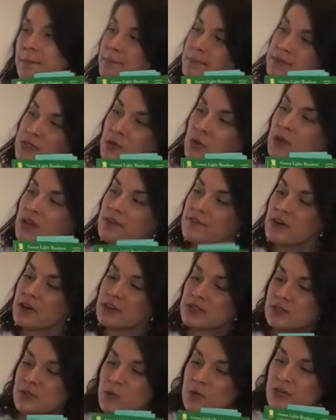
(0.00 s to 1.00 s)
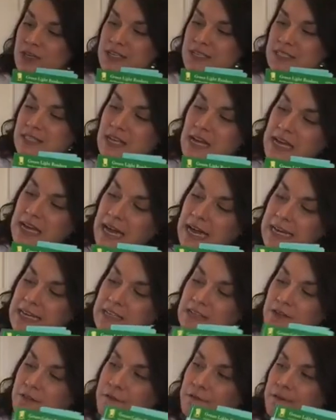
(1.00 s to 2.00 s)
So all of our stories
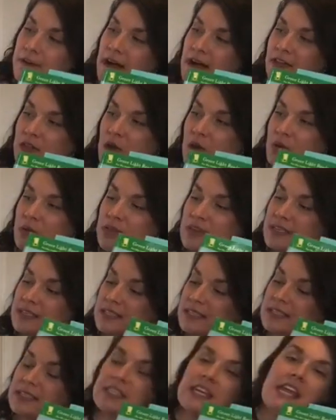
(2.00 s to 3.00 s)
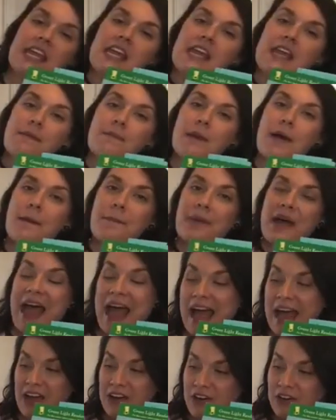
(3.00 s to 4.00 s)
kind of follow this same
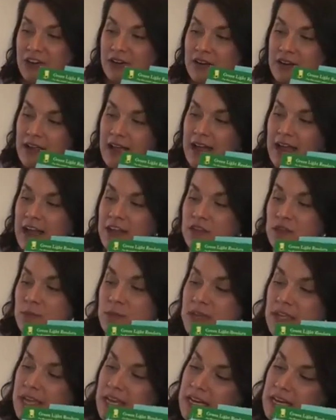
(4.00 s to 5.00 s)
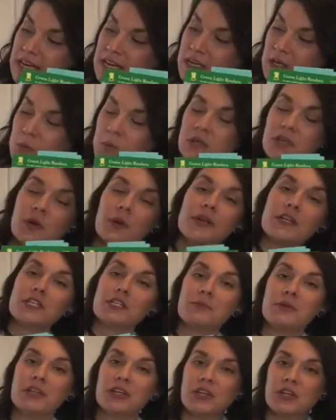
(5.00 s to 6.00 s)
pattern. At the beginning, we're going to
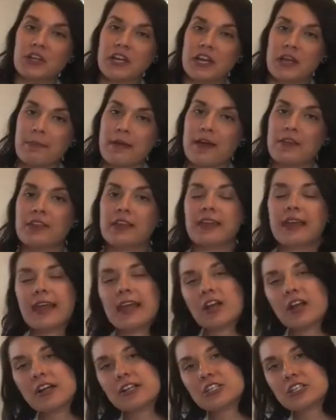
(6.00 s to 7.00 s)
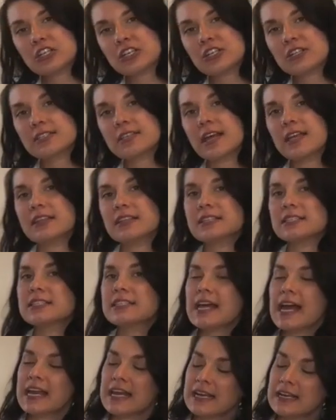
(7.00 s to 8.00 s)
be learning about the characters and the
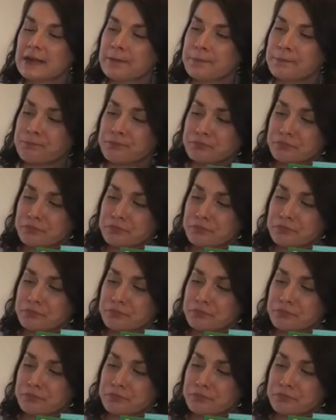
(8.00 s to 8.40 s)
setting,